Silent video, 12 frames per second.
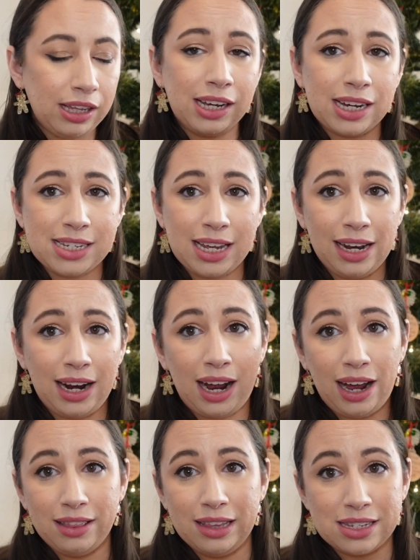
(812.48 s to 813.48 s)
Like I said,
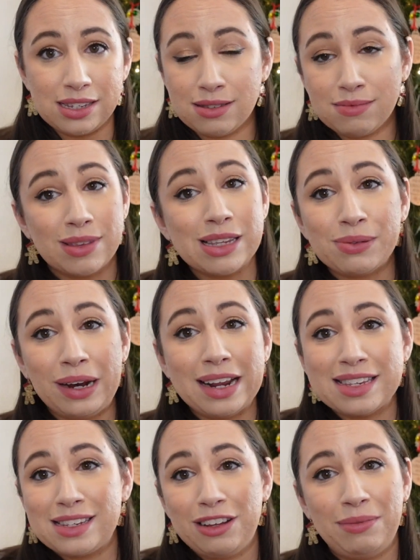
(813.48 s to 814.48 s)
this one
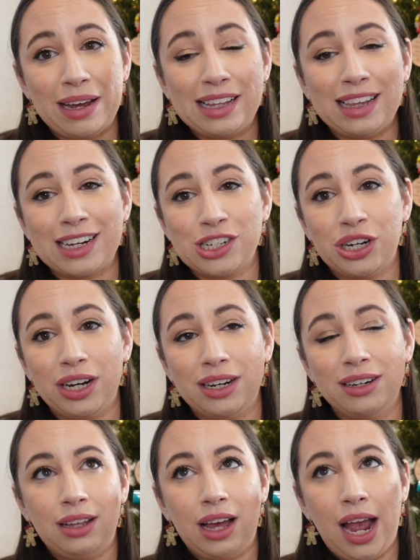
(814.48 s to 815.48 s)
is still in my collection
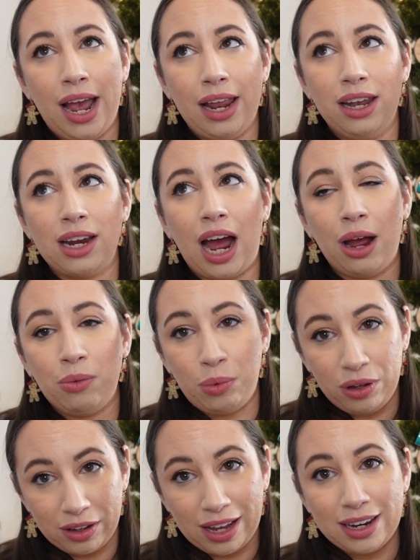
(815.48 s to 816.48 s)
and I
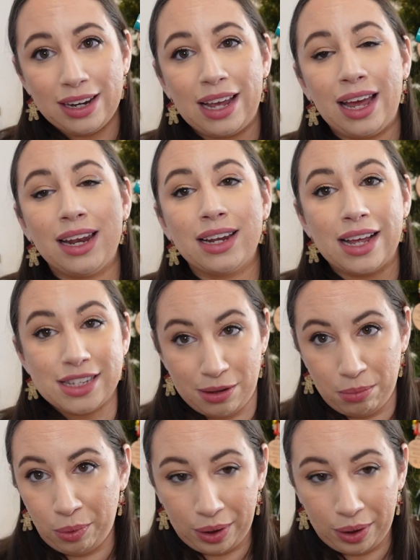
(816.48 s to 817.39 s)
will get it again at some